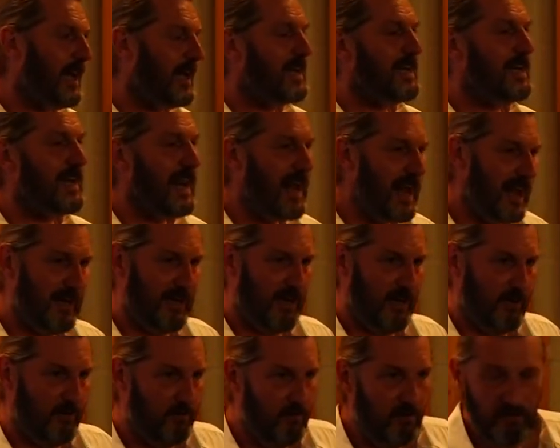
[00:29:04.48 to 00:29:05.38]

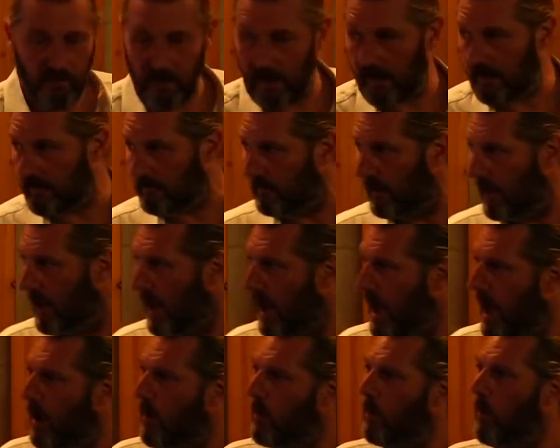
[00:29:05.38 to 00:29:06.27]
Canadian thing.
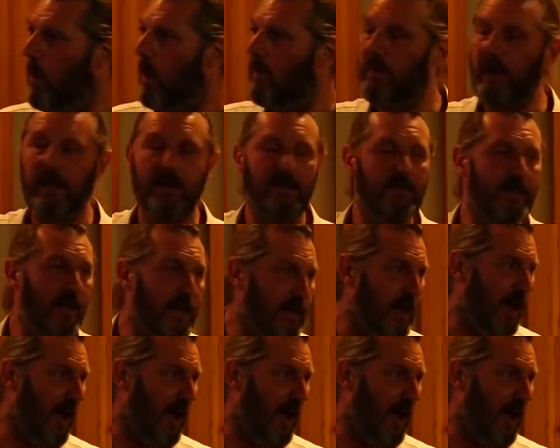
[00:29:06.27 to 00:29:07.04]
What they did